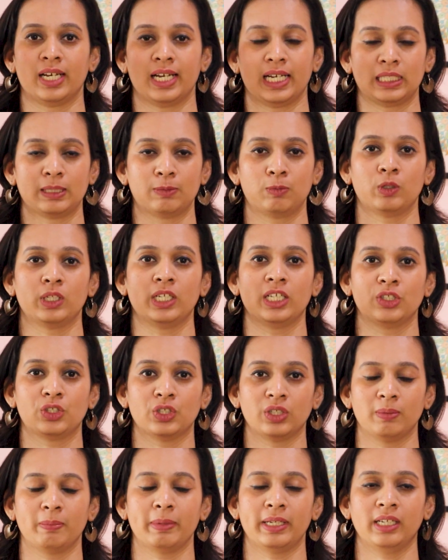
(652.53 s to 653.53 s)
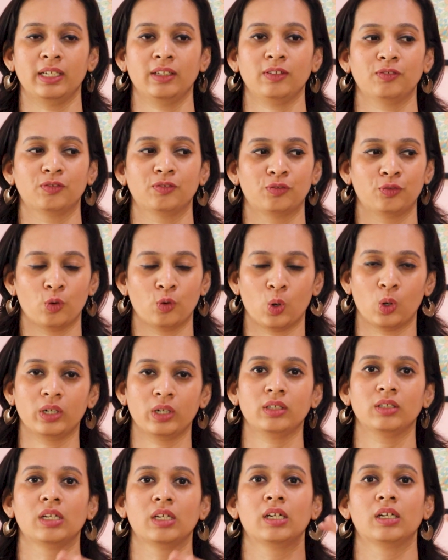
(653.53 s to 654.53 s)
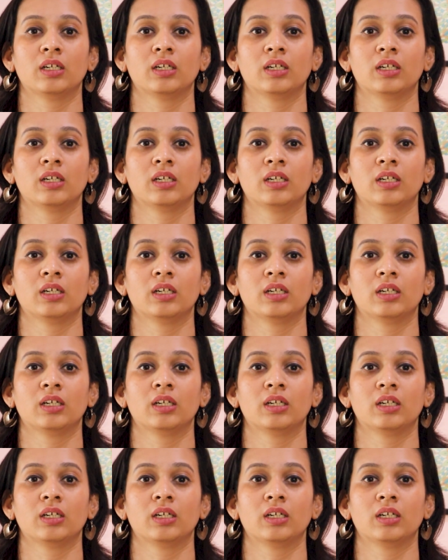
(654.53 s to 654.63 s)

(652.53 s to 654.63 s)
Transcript: Exponential meaning for